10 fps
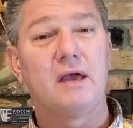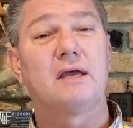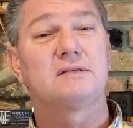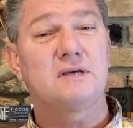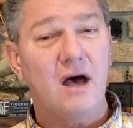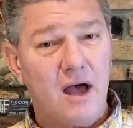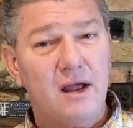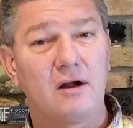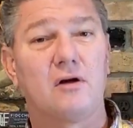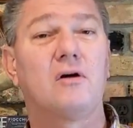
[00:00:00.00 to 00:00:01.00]
a
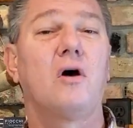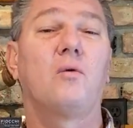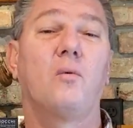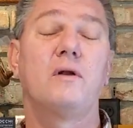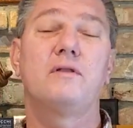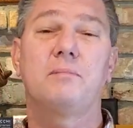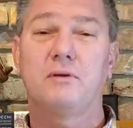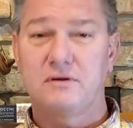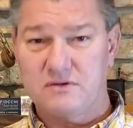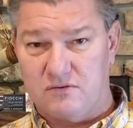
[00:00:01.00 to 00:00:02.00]
tire on one of the
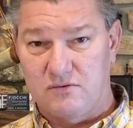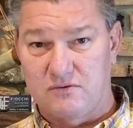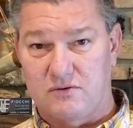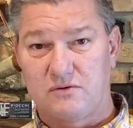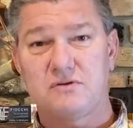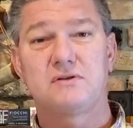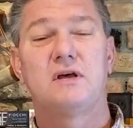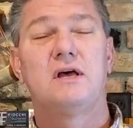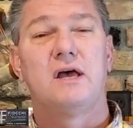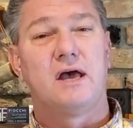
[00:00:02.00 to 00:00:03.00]
police cruisers